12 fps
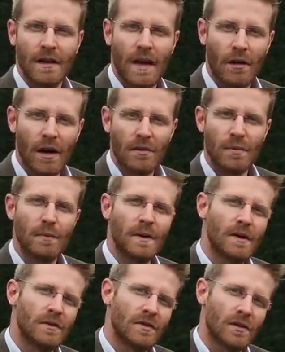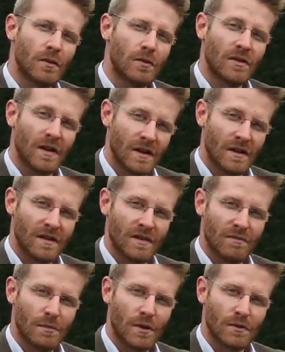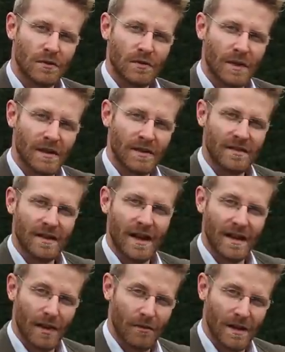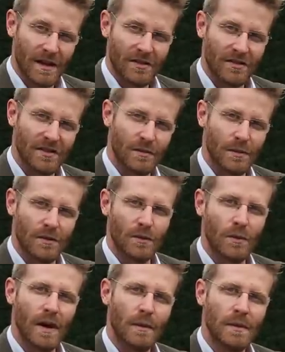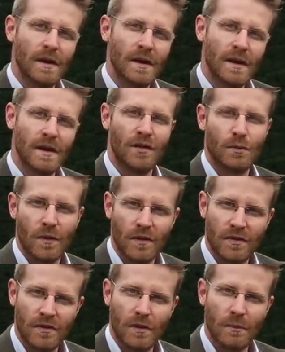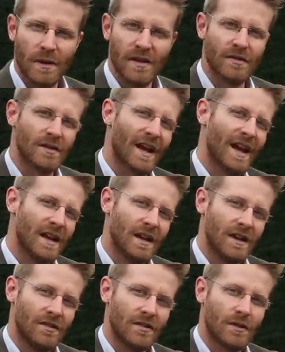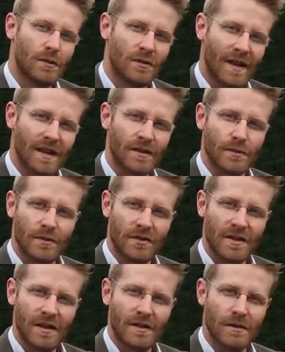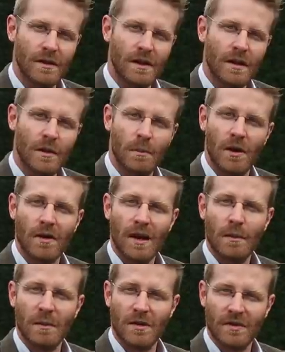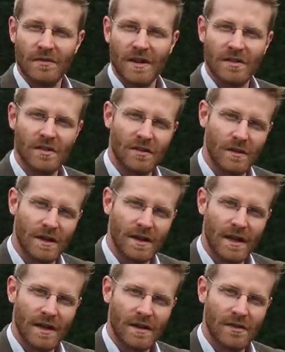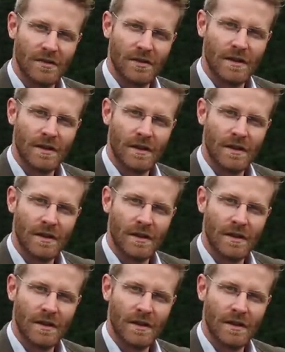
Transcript: Now, I propose an alternative model to understand our relationship with the web. It's one that's not based on age or technical skill, but on our motivation to engage.